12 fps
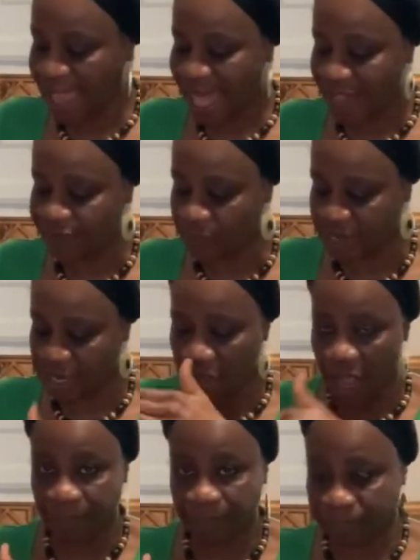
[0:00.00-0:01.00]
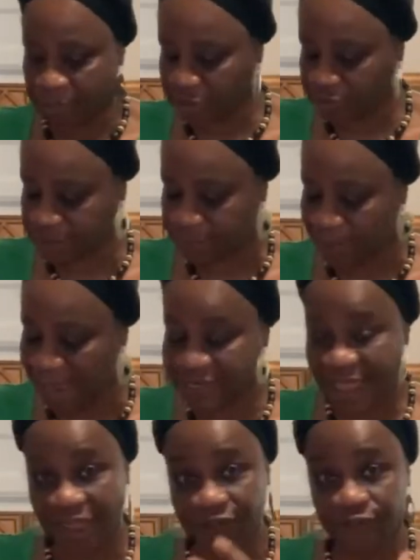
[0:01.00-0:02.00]
halfway up into the pot,
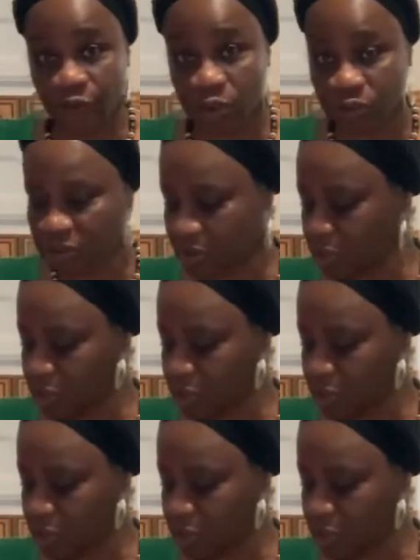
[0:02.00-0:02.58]
half full.